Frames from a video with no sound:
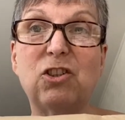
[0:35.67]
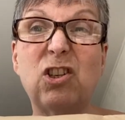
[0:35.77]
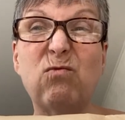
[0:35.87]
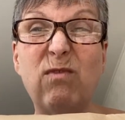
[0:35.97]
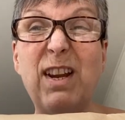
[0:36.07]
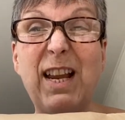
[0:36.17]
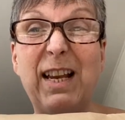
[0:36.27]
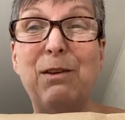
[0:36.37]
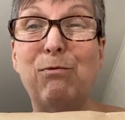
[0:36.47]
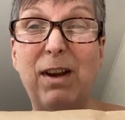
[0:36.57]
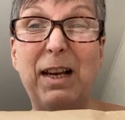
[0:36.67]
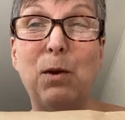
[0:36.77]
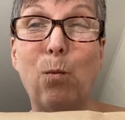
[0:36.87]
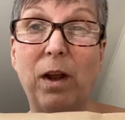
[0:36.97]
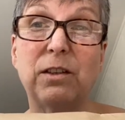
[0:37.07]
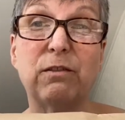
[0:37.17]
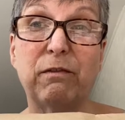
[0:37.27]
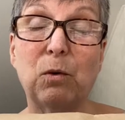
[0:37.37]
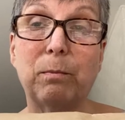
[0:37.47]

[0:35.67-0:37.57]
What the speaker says: She's really, really wonderful,